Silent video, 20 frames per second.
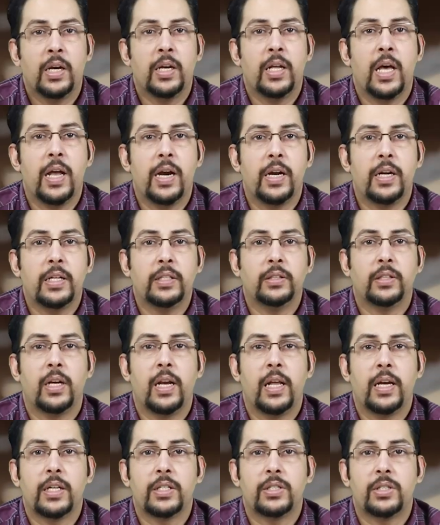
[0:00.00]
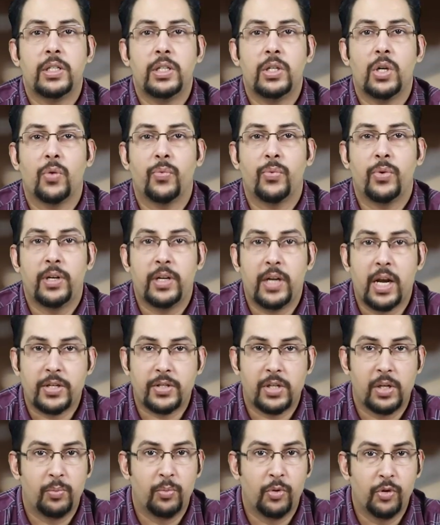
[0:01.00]
Inheriting the legacy of
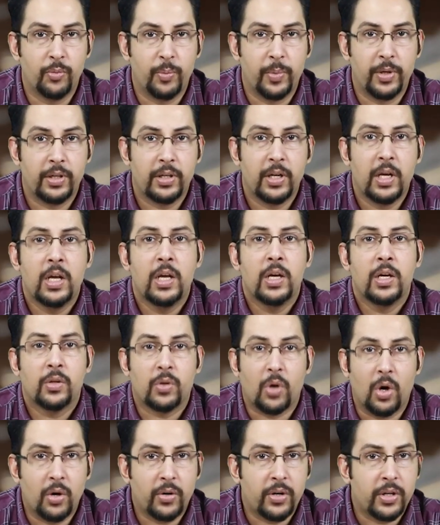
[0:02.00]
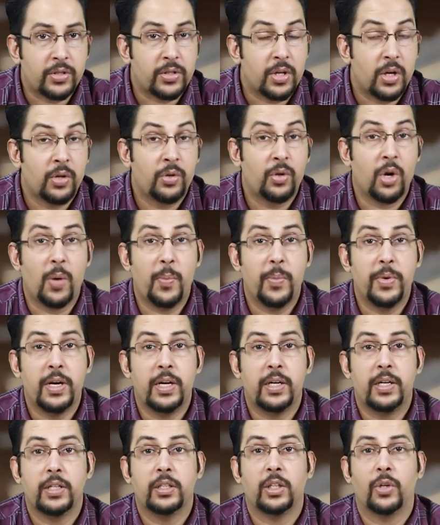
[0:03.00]
national movement, Congress
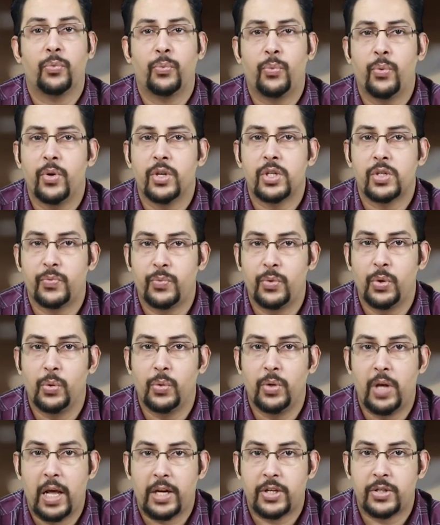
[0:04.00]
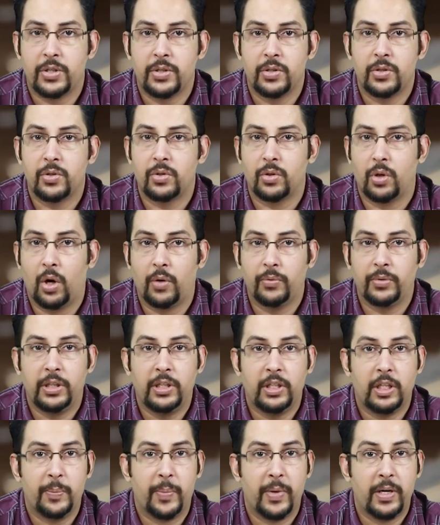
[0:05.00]
dominated the first few elections of the
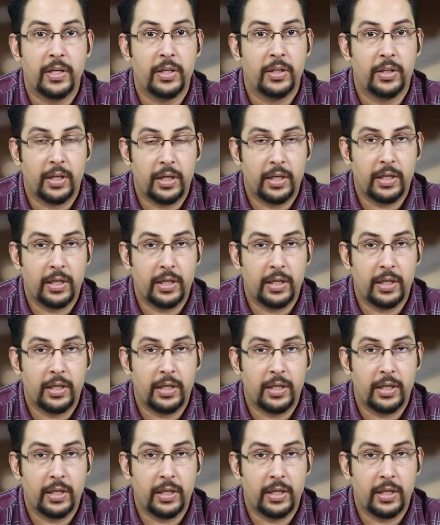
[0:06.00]
independent